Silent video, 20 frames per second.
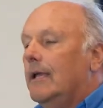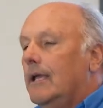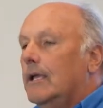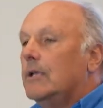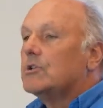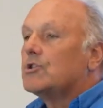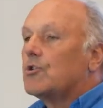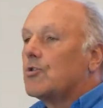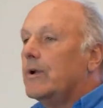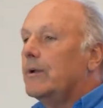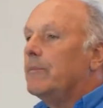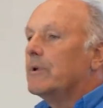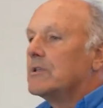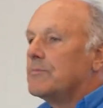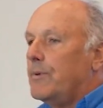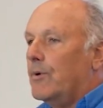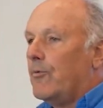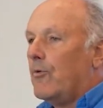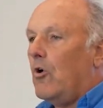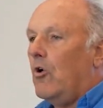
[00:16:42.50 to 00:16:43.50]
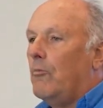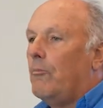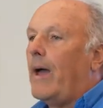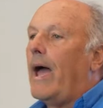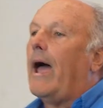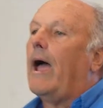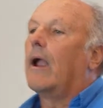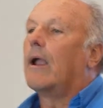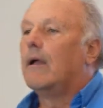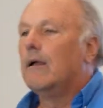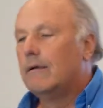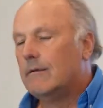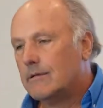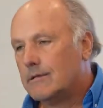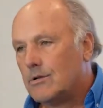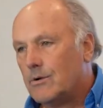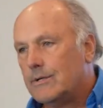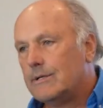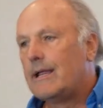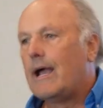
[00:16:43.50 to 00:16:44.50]
his treatment's been rolled back.
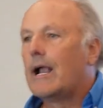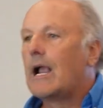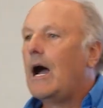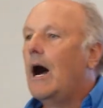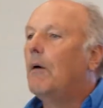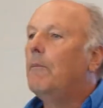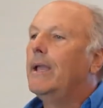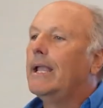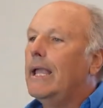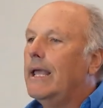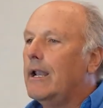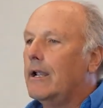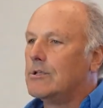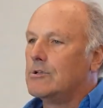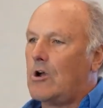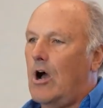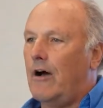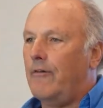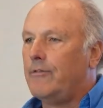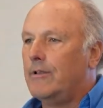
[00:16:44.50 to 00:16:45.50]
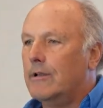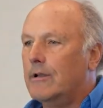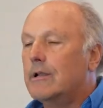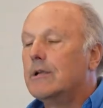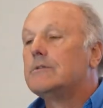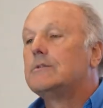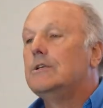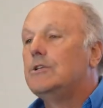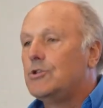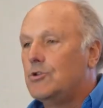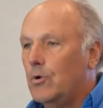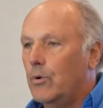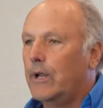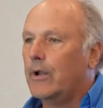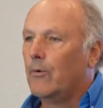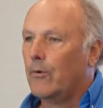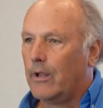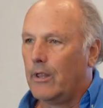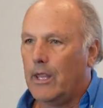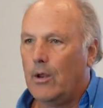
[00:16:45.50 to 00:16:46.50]
So he's not coming in as often because he's
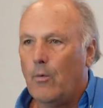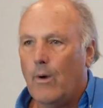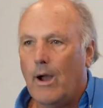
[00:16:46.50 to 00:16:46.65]
doing really